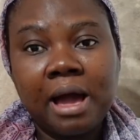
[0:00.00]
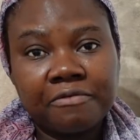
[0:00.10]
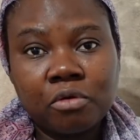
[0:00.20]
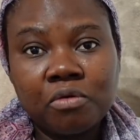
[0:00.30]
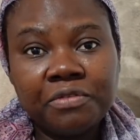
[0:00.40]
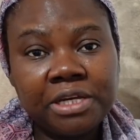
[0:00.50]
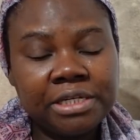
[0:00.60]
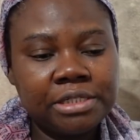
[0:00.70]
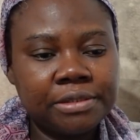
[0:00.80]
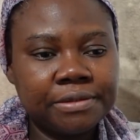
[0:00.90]
have
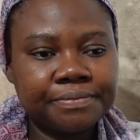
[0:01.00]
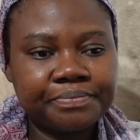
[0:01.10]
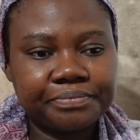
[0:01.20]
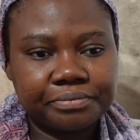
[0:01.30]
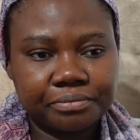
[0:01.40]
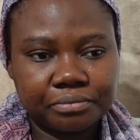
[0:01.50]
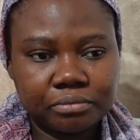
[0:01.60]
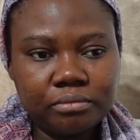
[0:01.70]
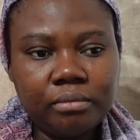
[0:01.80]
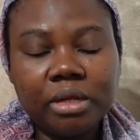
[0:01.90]
COVID,
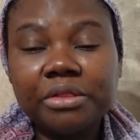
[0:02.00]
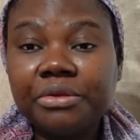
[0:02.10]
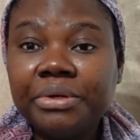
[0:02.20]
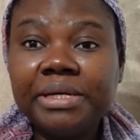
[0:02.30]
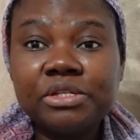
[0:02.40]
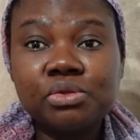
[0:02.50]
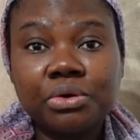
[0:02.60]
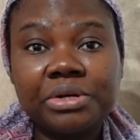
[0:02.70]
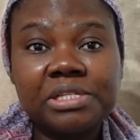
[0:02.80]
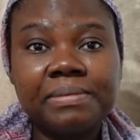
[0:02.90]
3 days to
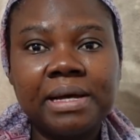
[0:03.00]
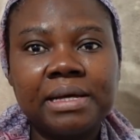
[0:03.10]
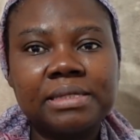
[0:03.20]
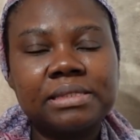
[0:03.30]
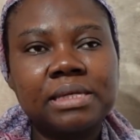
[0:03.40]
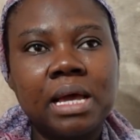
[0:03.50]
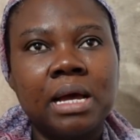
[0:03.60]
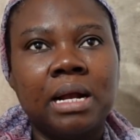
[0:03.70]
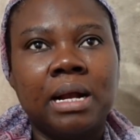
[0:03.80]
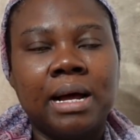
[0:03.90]
Christmas,
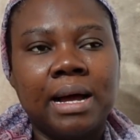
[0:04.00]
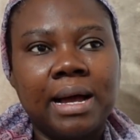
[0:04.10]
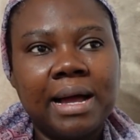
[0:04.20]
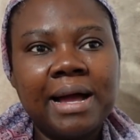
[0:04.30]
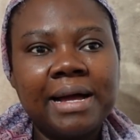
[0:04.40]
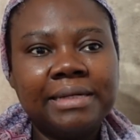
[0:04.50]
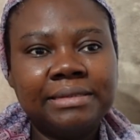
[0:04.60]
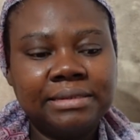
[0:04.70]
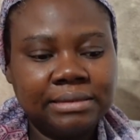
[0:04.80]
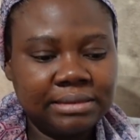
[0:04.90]

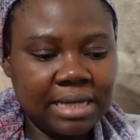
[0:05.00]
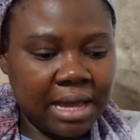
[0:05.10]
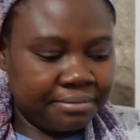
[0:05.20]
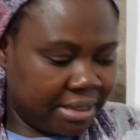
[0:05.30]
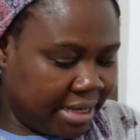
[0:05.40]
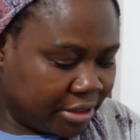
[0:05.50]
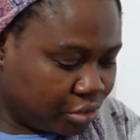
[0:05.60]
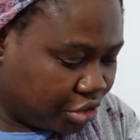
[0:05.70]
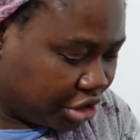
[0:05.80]
and I'm here to